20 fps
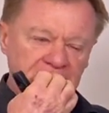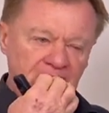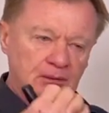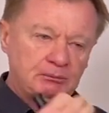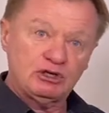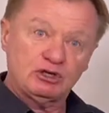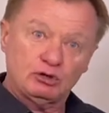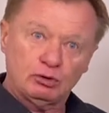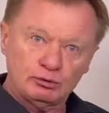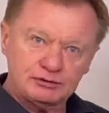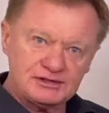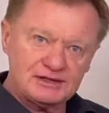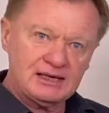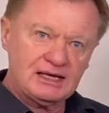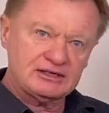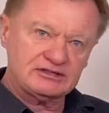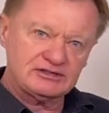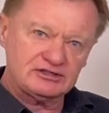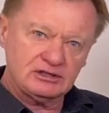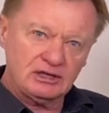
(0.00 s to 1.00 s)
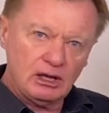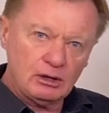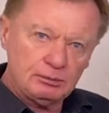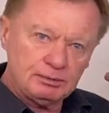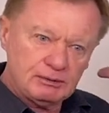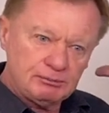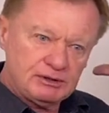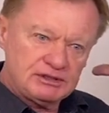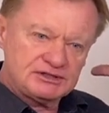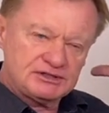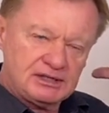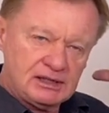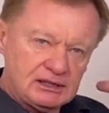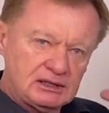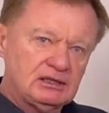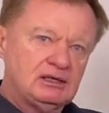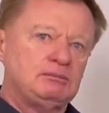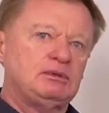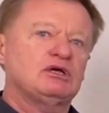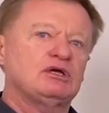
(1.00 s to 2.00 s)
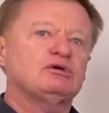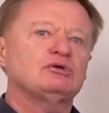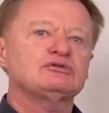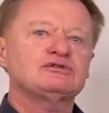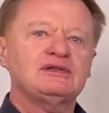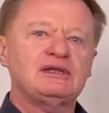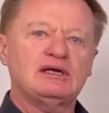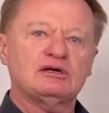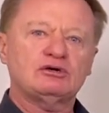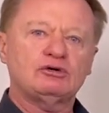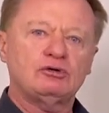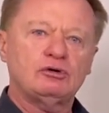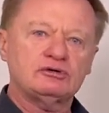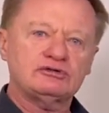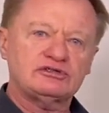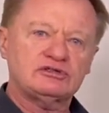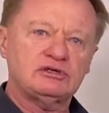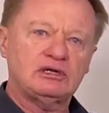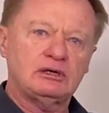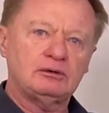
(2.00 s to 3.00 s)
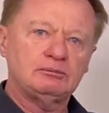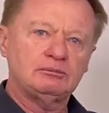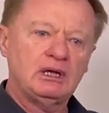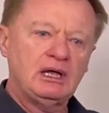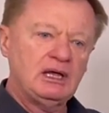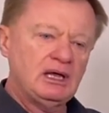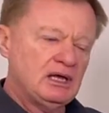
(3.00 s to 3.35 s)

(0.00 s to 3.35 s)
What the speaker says: Because of that slope, and particularly because of that cross slope.